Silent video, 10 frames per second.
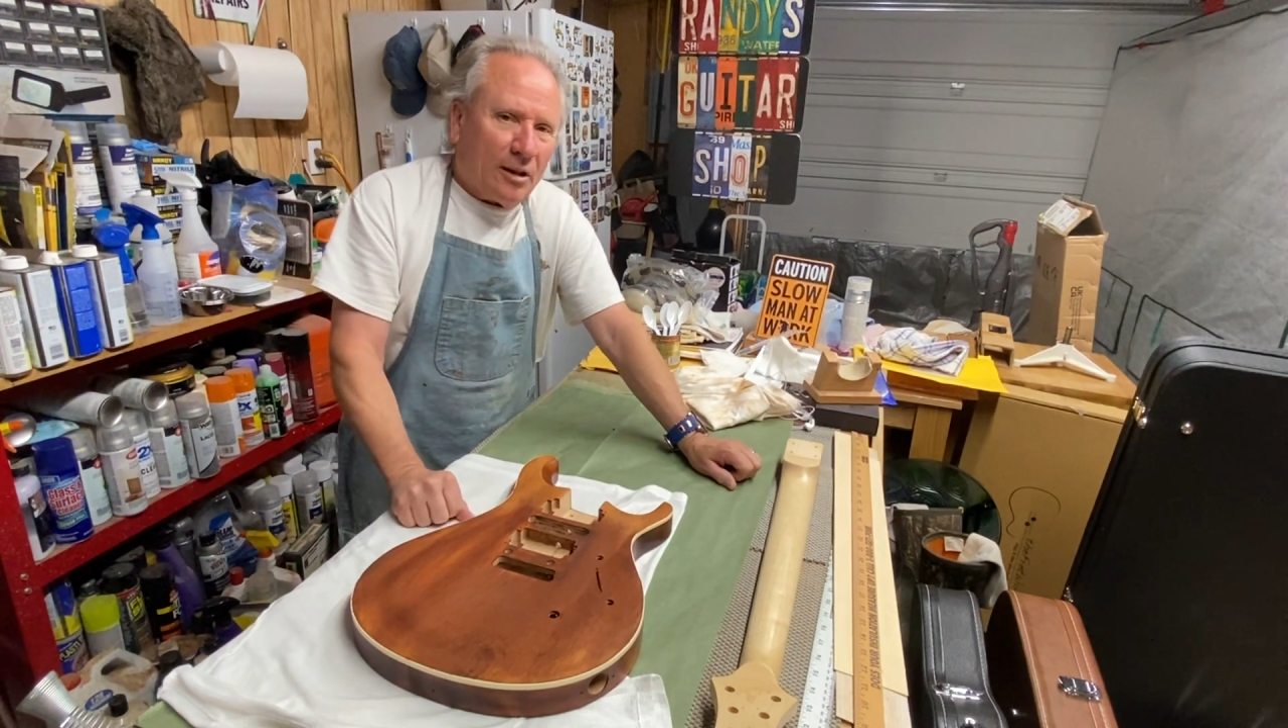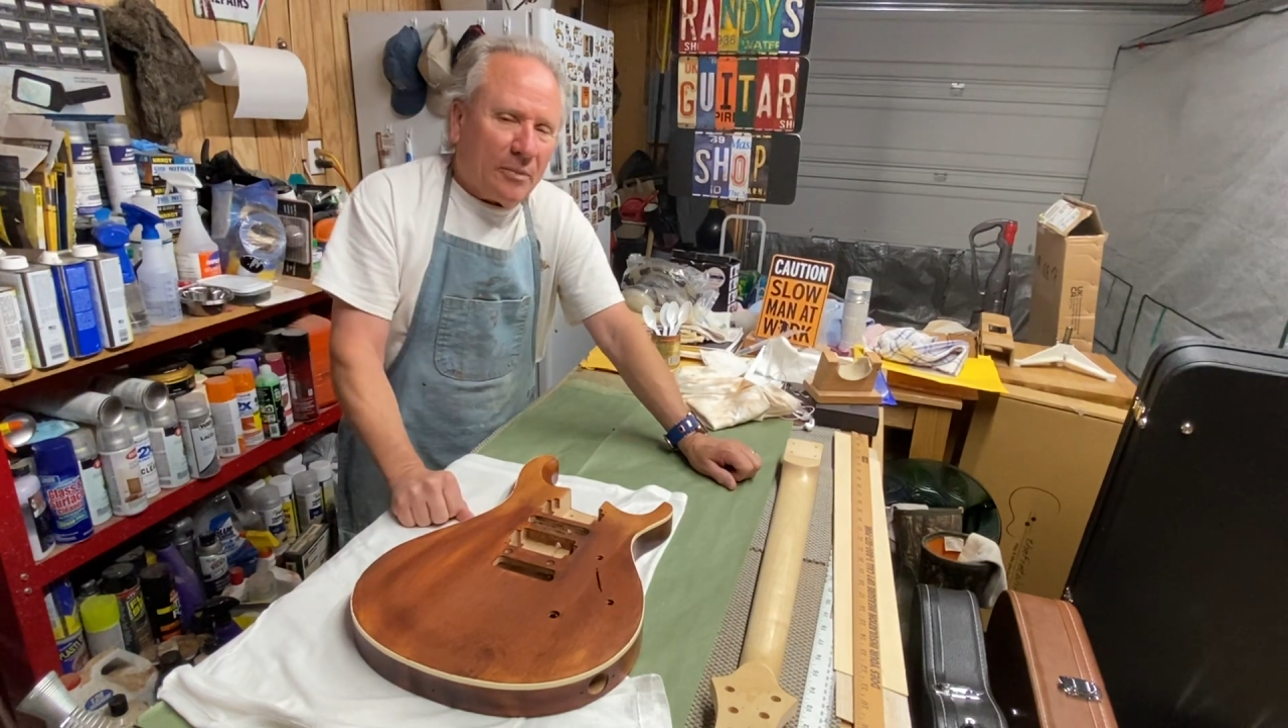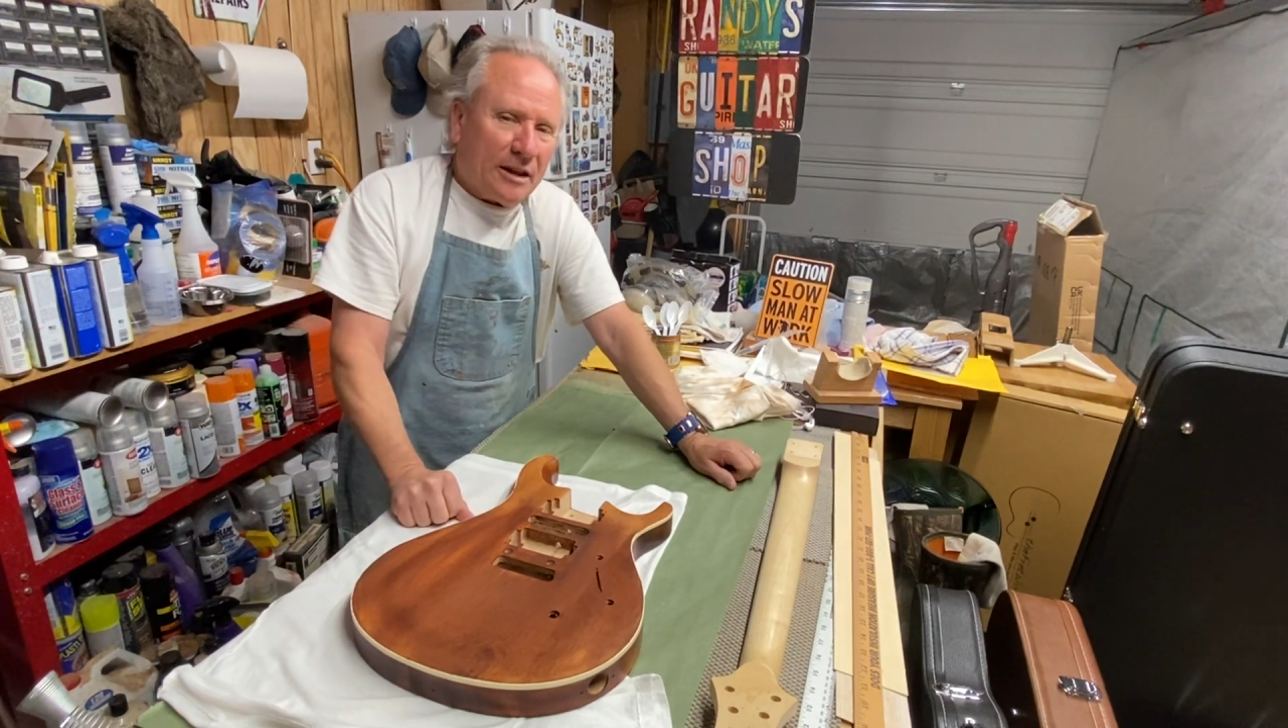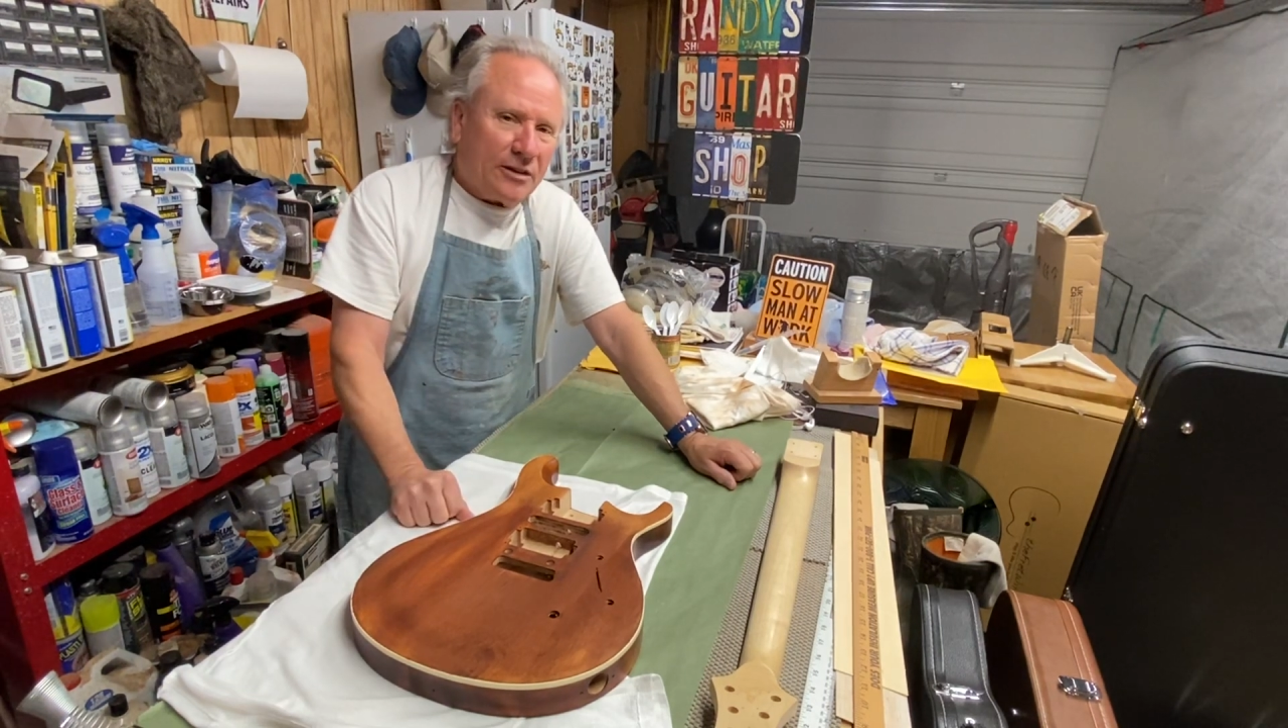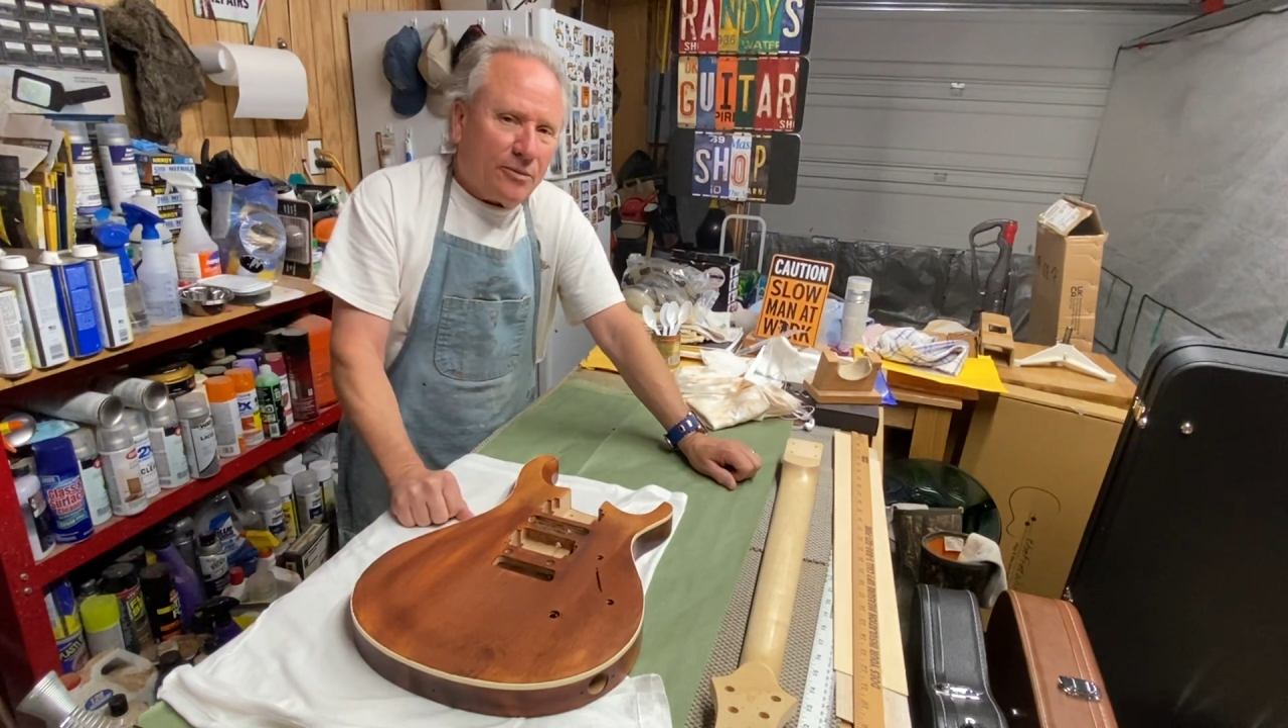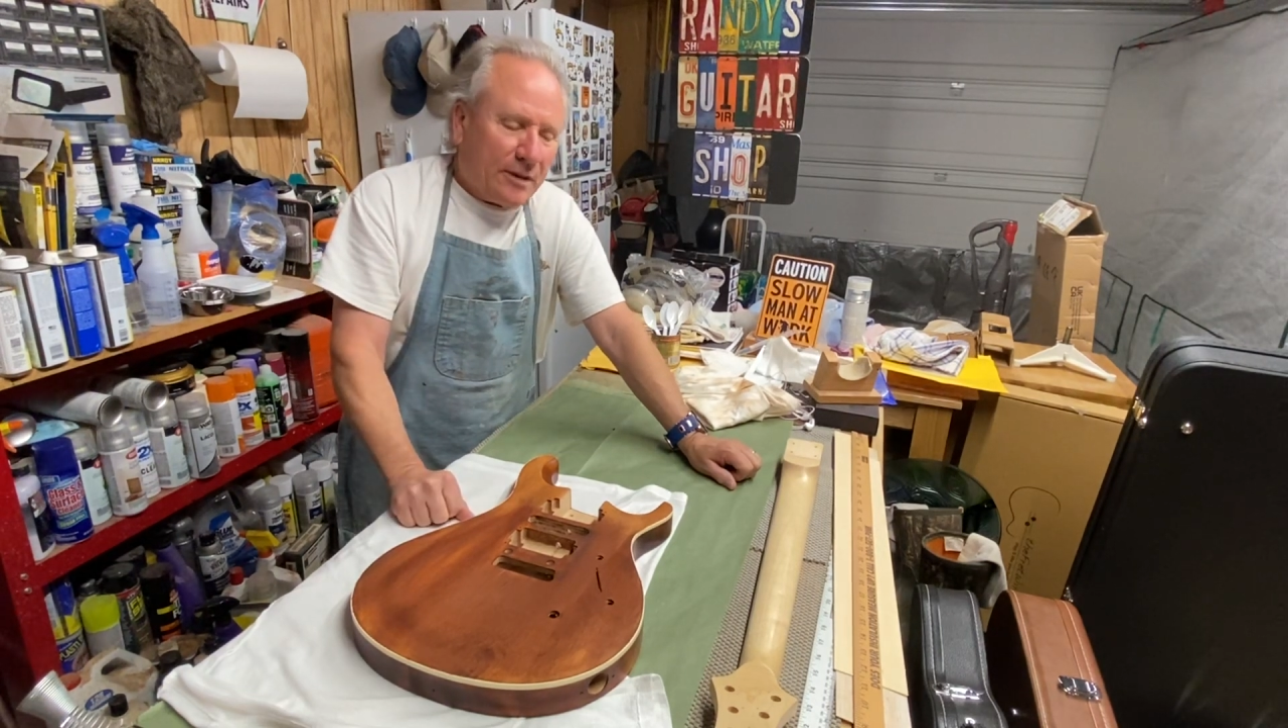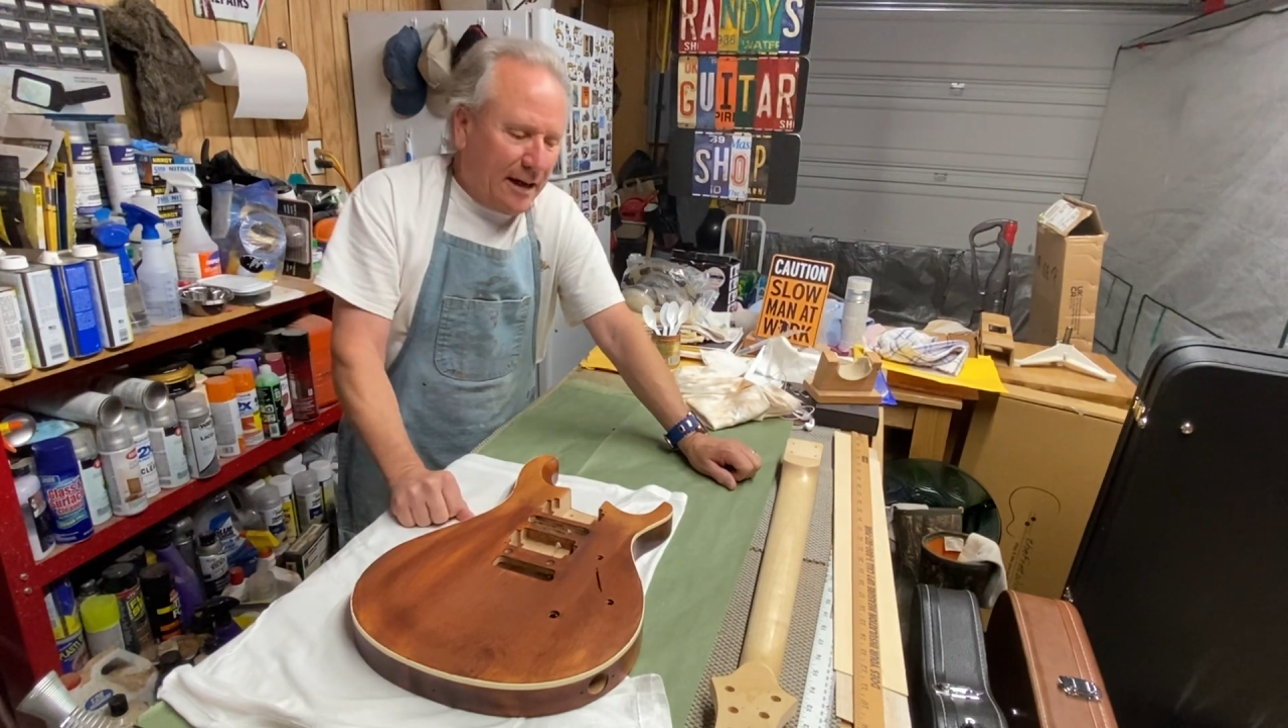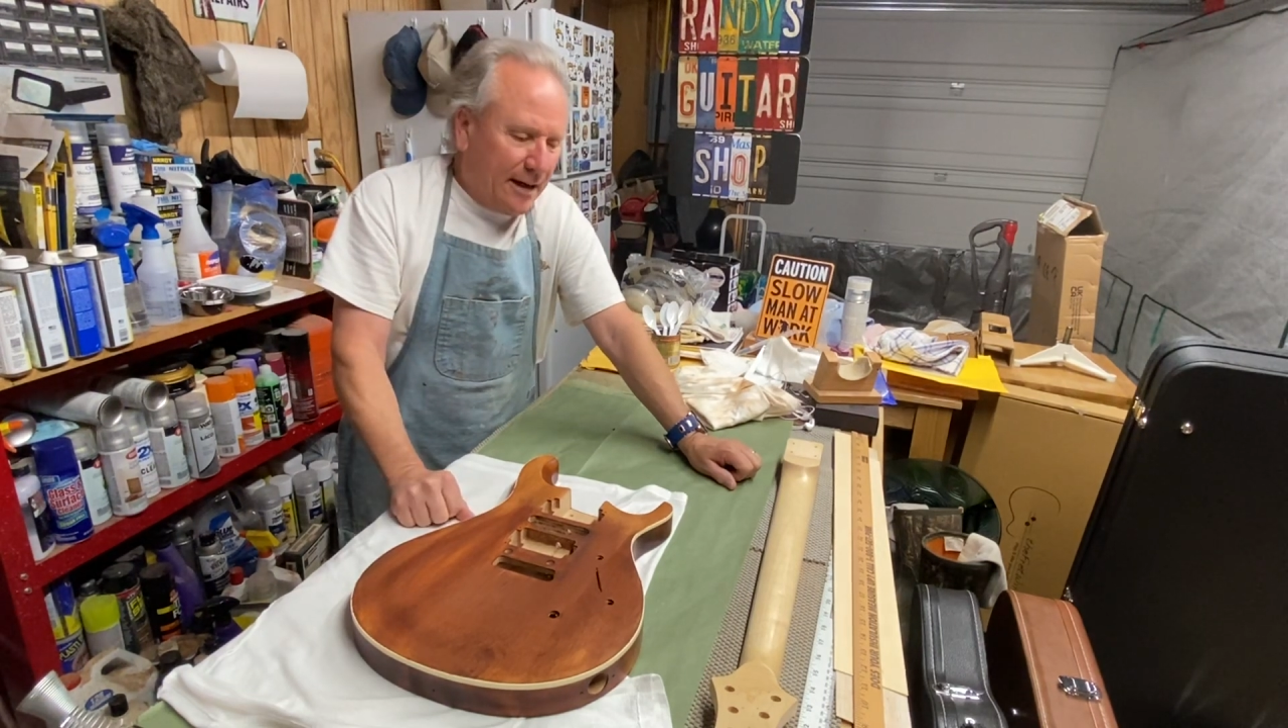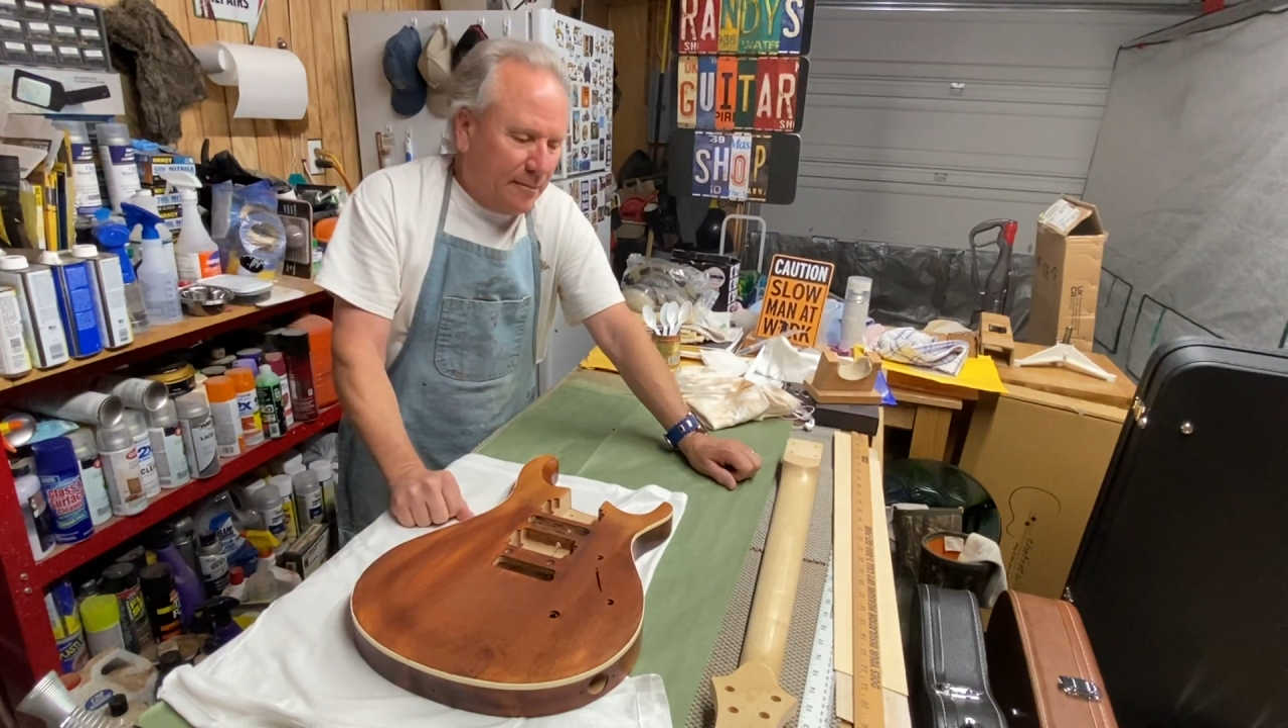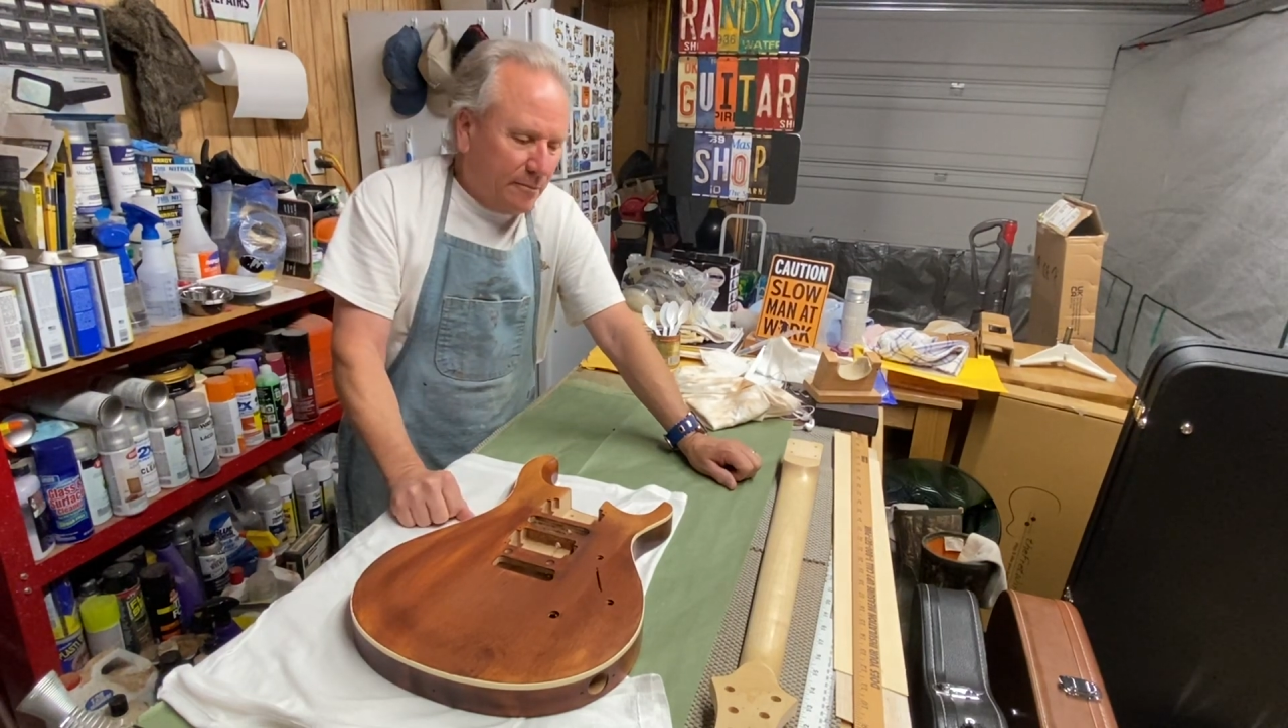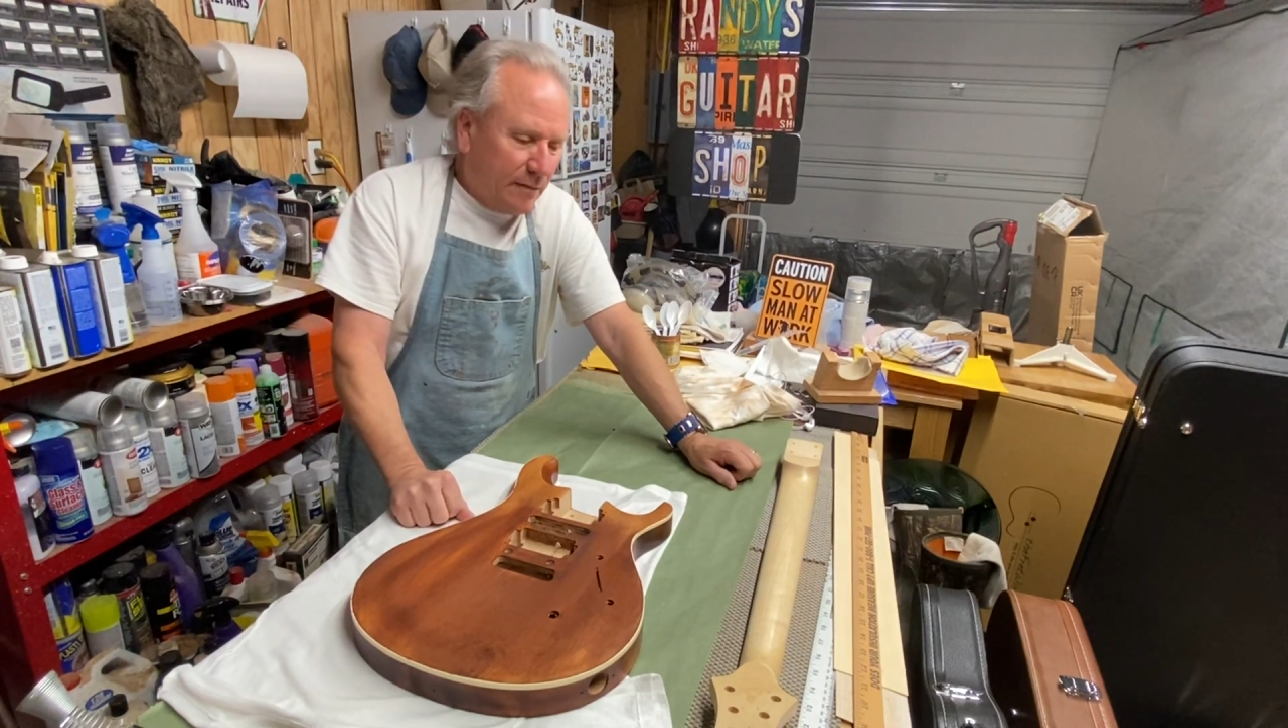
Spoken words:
a blessed day.